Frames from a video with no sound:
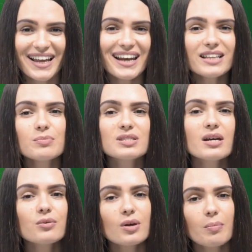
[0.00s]
Let me
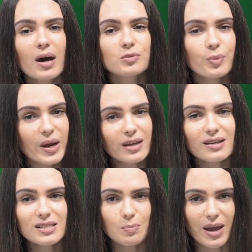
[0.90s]
tell you about
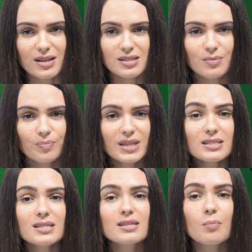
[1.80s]
breaking spades.
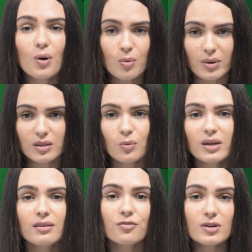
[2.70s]
This is the moment
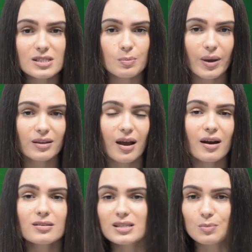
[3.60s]
when the first spade
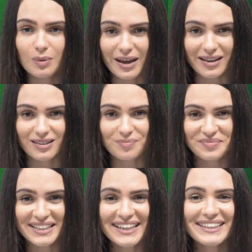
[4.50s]
card is played.
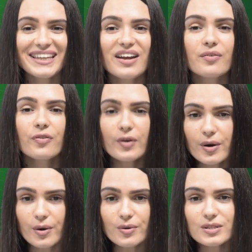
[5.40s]
There are
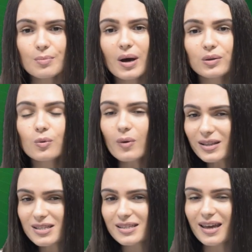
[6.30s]
3 rules about
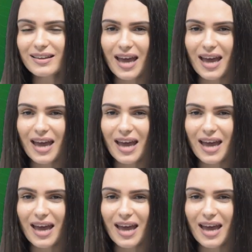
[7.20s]
when this can